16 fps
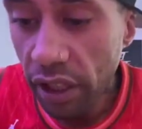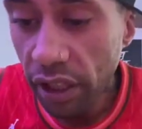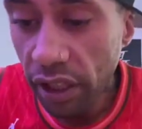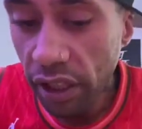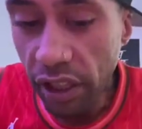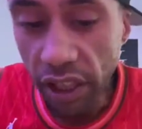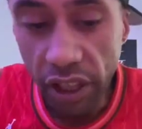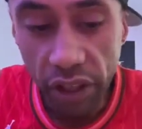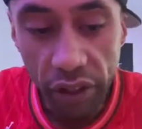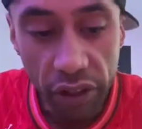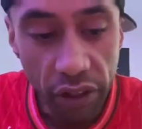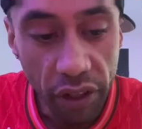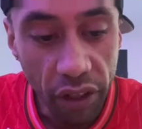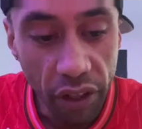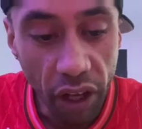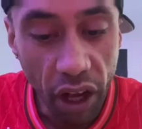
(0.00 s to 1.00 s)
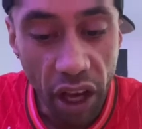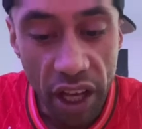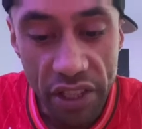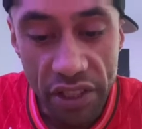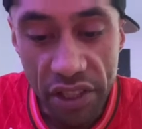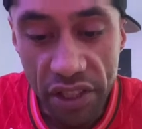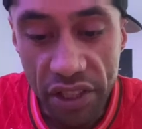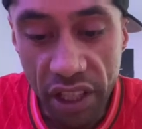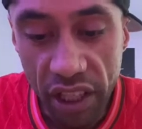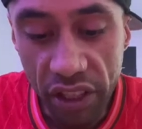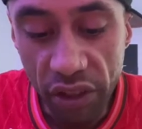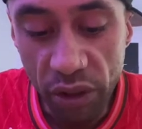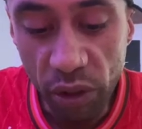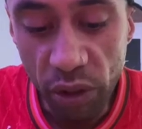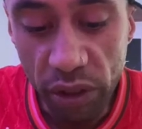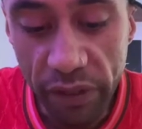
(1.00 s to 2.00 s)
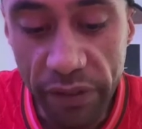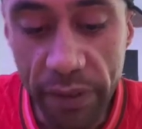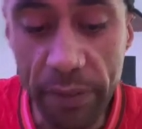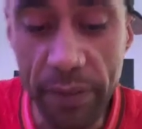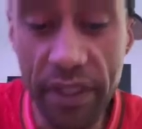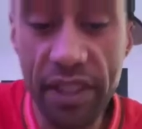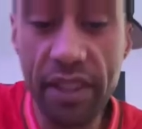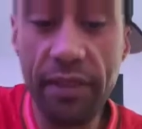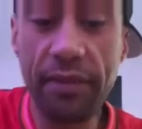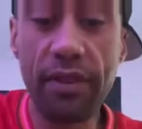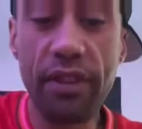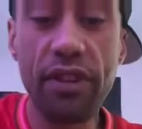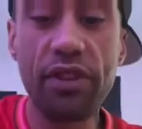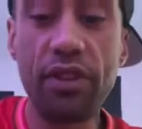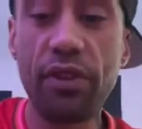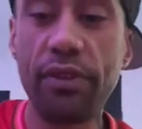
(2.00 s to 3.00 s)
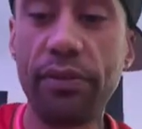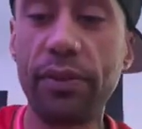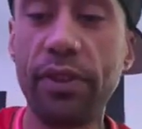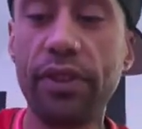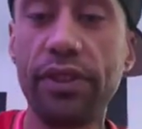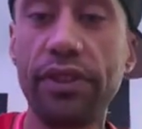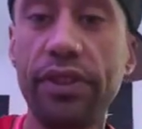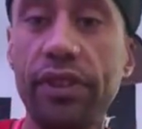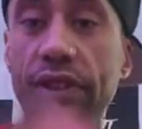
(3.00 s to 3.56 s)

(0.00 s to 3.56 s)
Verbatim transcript: You know, her eyes are shut in all of them except for the Two of Wands.